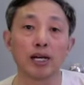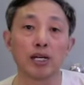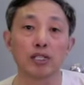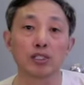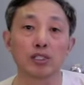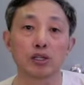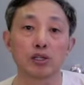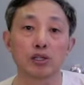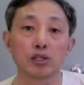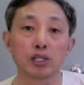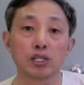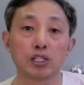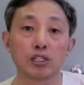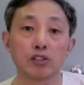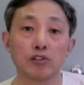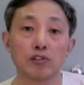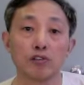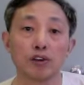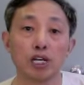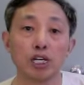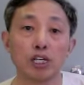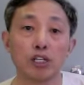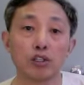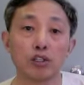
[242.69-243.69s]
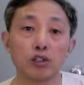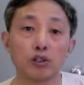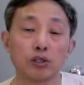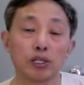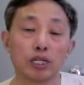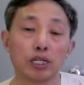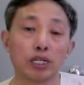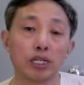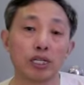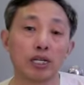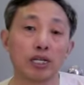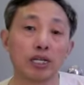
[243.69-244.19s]
So this
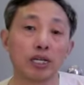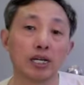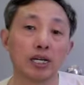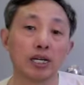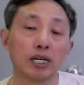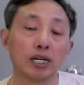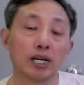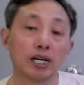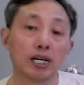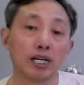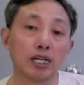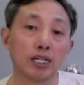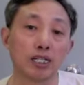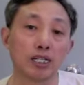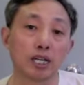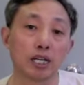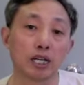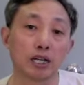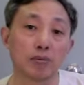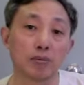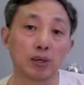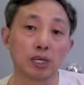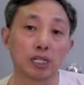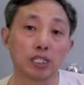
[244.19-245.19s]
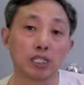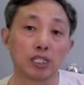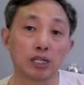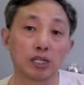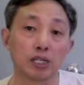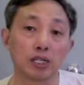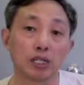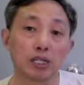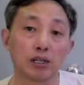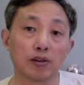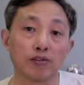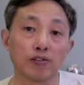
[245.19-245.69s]
visually and take
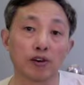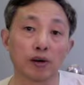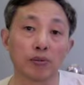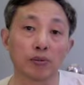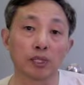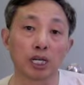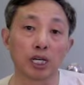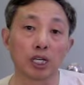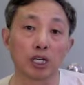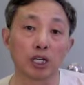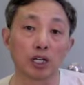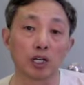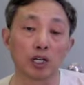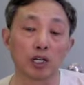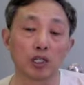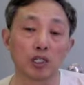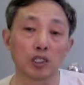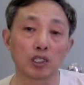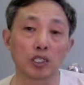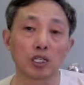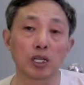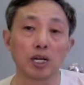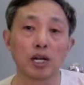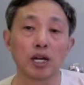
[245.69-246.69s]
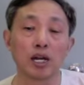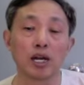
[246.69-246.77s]
medicine from the arts.